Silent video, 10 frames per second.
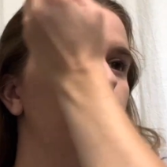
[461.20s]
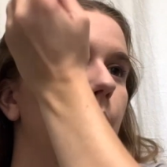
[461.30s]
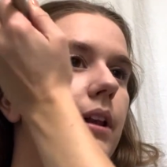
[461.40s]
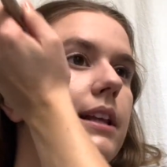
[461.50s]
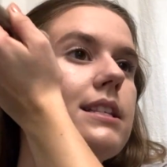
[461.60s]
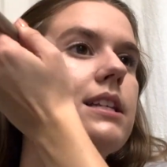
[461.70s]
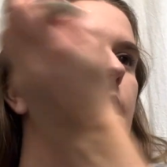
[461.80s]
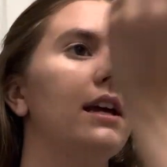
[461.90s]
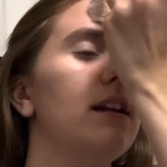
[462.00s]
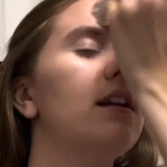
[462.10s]
oily
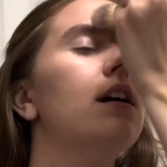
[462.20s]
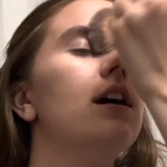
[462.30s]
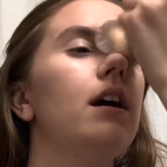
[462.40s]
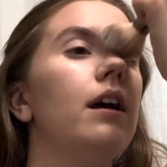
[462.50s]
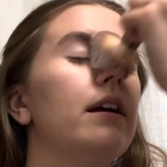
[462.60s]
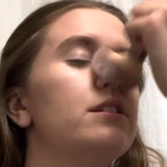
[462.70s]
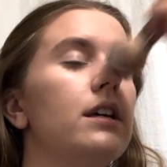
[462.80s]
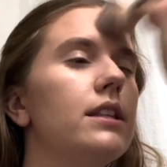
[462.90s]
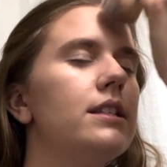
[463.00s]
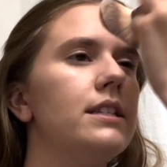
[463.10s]
skin, and to
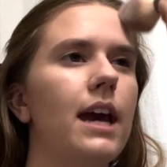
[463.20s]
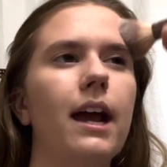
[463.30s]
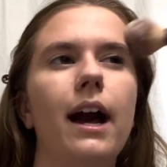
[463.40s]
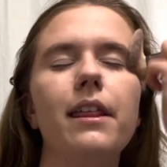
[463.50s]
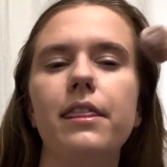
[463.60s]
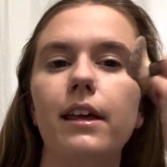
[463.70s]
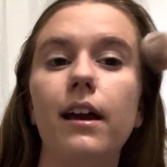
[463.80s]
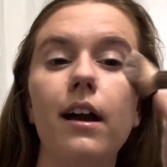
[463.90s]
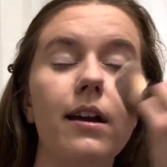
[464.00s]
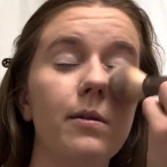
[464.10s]
this day I think
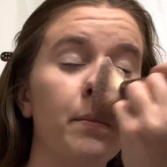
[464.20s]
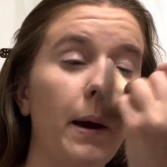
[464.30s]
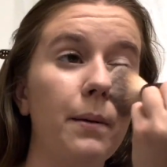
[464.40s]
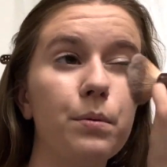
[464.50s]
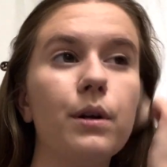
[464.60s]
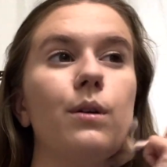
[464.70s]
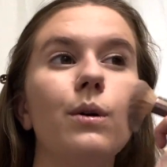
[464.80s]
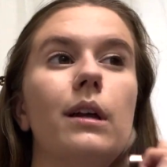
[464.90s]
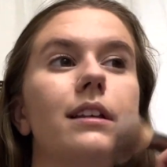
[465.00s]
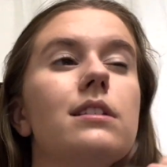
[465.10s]
I have pretty
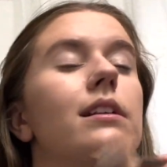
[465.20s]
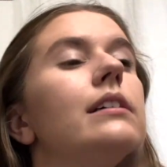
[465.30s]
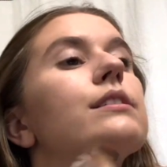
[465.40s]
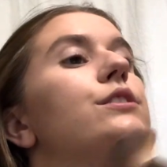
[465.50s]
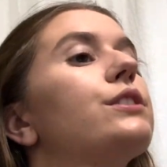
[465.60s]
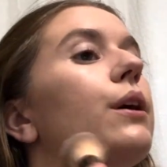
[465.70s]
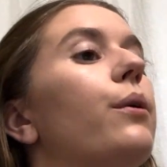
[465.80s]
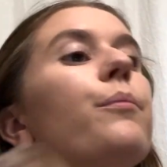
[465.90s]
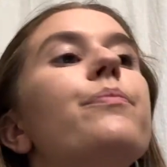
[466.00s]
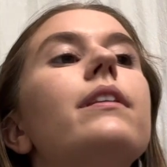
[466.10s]
oily skin,
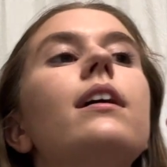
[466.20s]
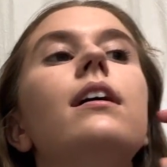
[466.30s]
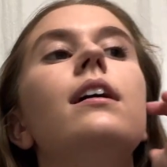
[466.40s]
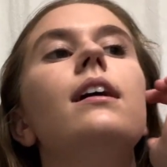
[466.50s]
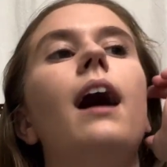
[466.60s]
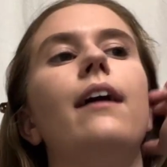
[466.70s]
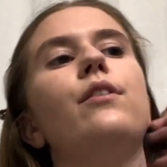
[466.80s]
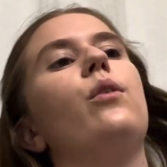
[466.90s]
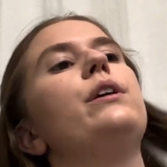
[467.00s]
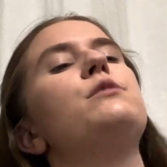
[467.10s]
so I've
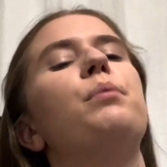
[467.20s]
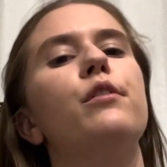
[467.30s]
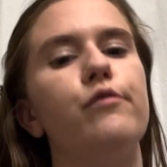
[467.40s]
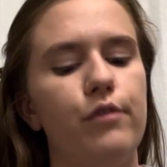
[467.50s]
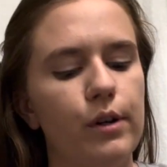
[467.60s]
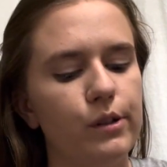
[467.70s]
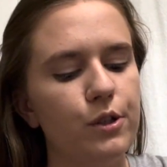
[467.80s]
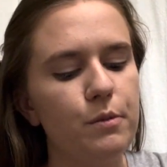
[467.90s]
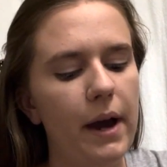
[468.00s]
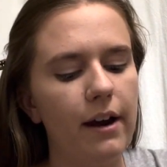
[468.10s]
always preferred
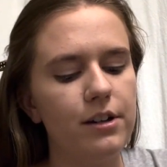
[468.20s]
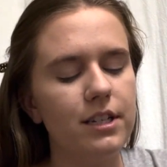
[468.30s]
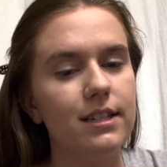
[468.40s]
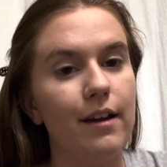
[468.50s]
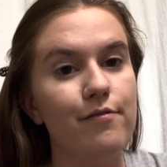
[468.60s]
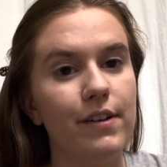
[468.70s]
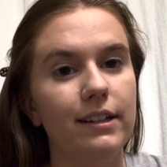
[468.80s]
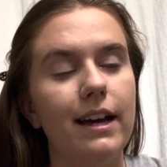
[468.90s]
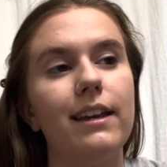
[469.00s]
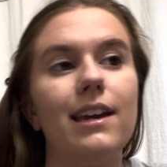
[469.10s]
loose powders because I felt
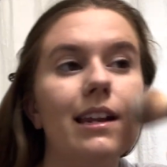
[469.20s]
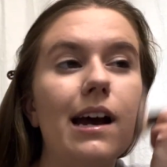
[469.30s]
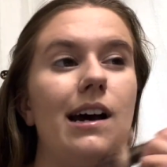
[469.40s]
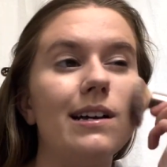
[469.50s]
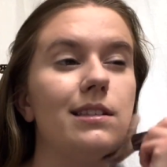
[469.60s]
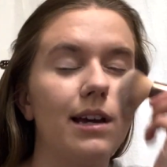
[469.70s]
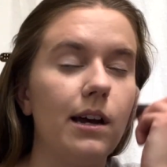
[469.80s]
like it has